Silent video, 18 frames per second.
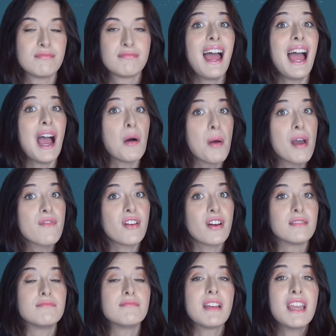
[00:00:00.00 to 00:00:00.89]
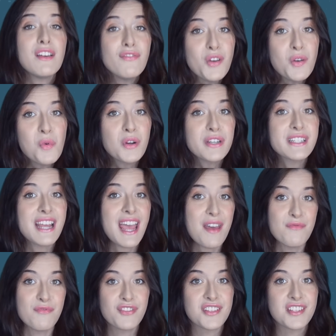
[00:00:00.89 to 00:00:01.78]
However, if you want to
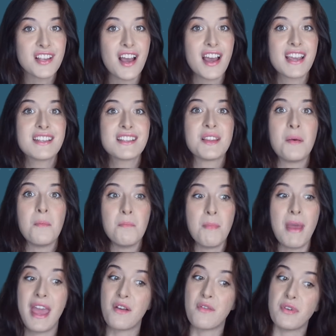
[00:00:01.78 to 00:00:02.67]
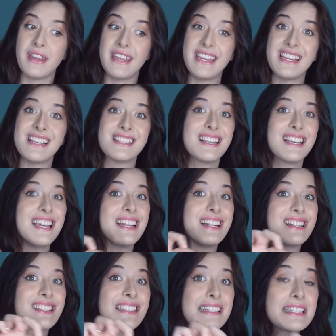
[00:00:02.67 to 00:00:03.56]
emphasize that Mary is
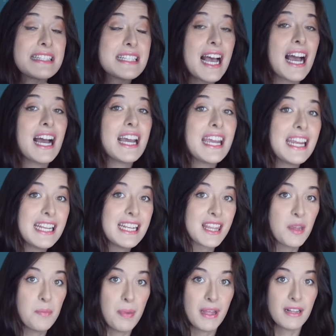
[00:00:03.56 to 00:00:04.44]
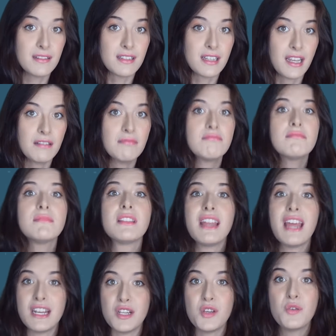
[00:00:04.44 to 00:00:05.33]
inside the building,
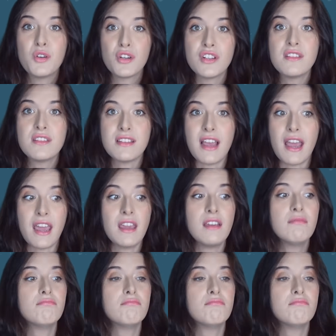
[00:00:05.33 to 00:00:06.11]
then you could say